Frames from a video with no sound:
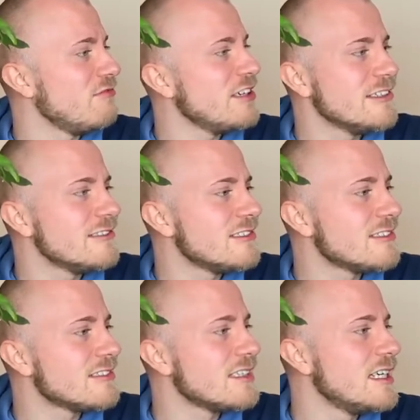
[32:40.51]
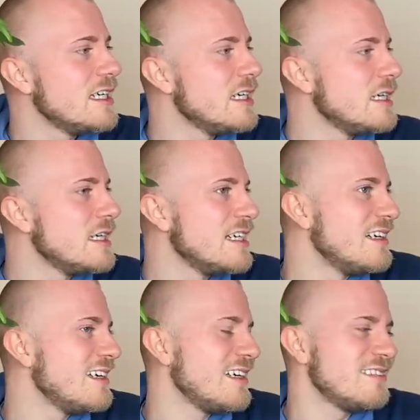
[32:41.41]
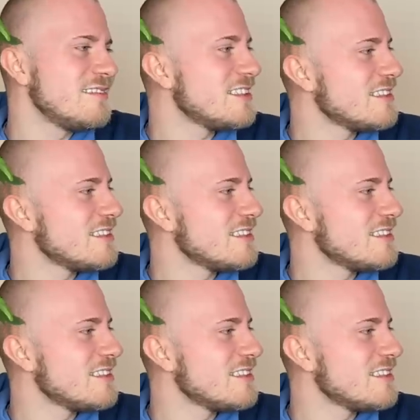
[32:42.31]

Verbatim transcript: years. And